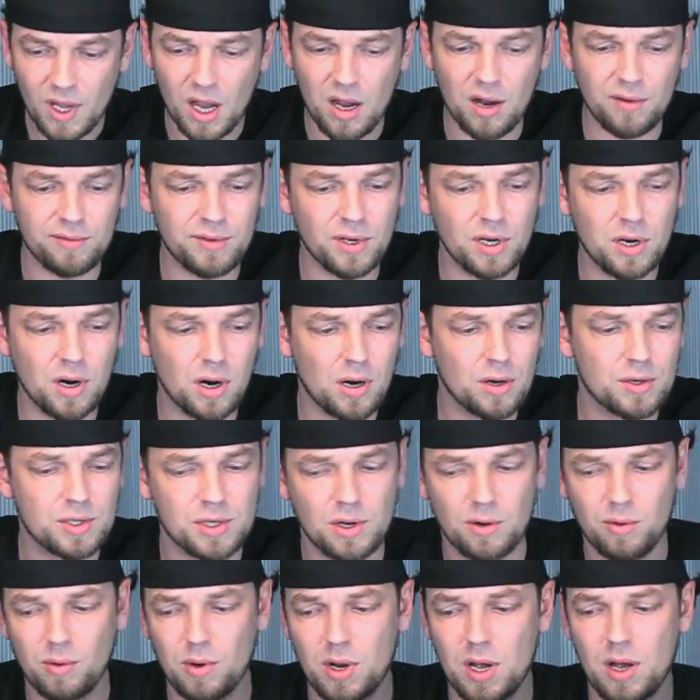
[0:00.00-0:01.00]
of the car.
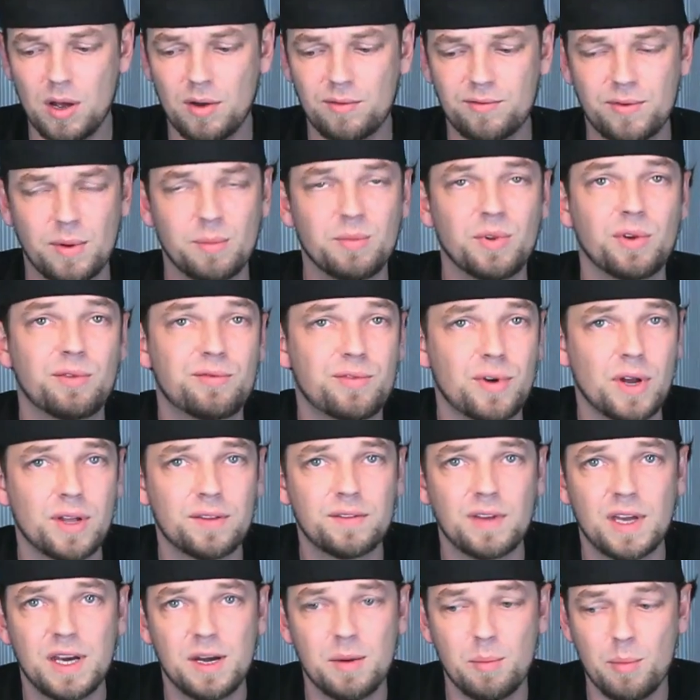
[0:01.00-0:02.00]
So uh, from the
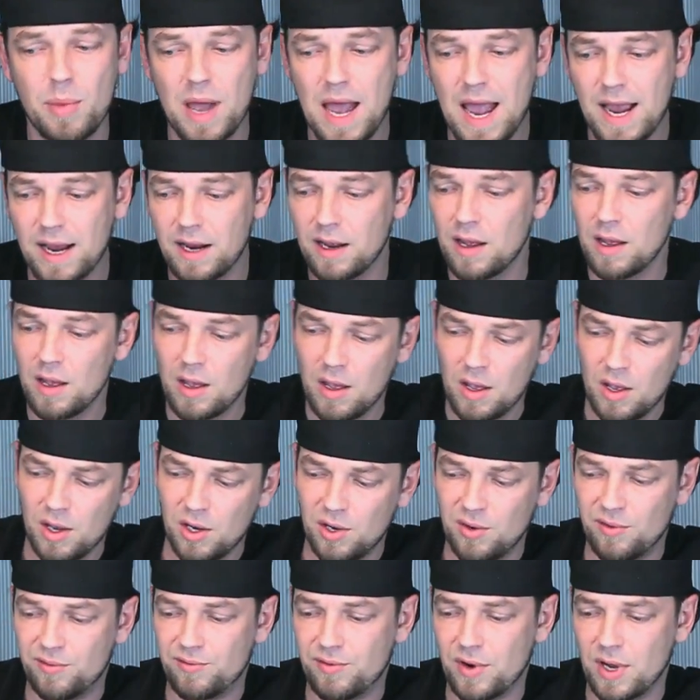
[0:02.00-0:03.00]
front and the back,
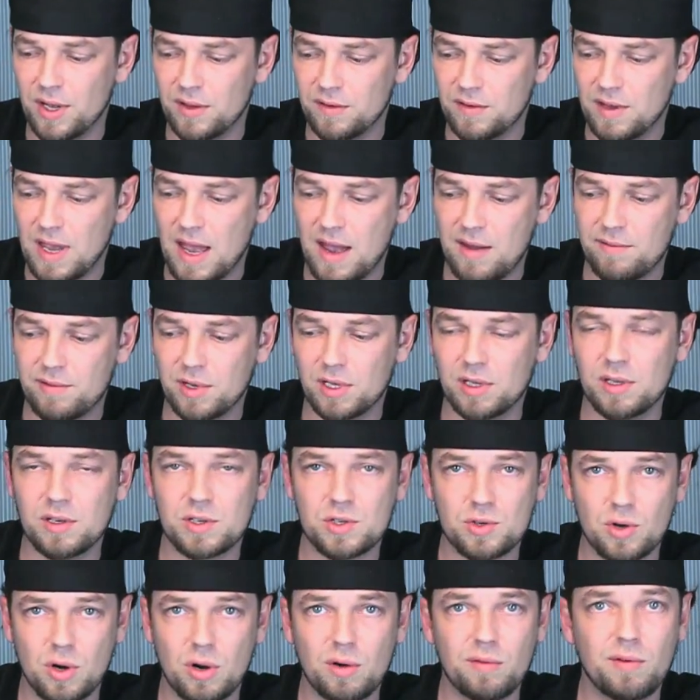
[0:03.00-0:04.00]
the front having the
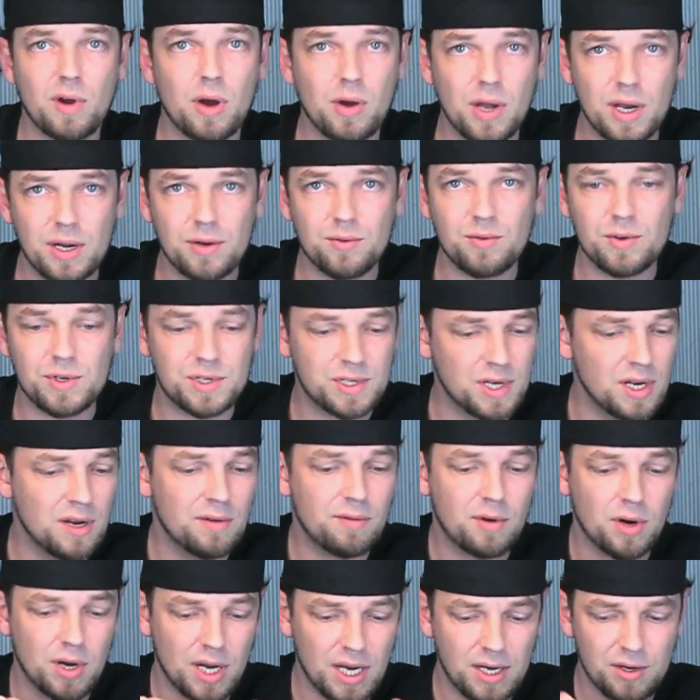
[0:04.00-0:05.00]
servo and the
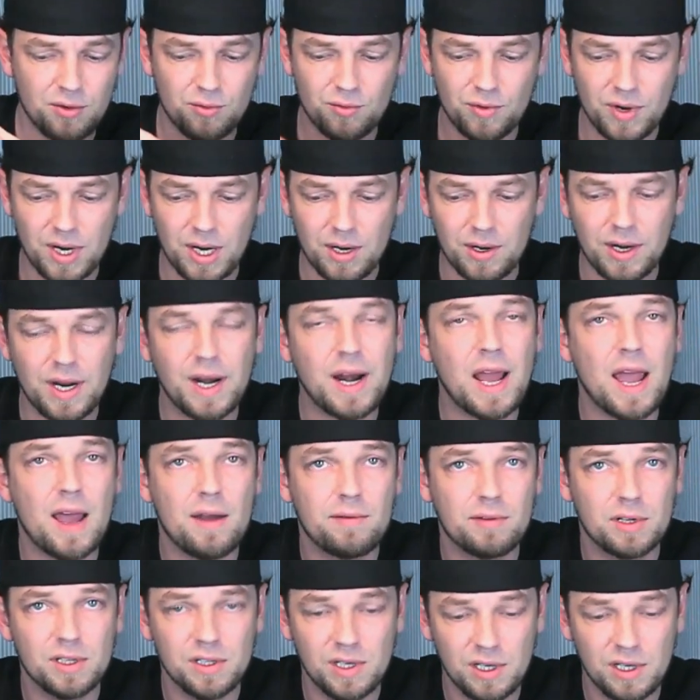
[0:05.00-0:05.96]
receiver and the rear then having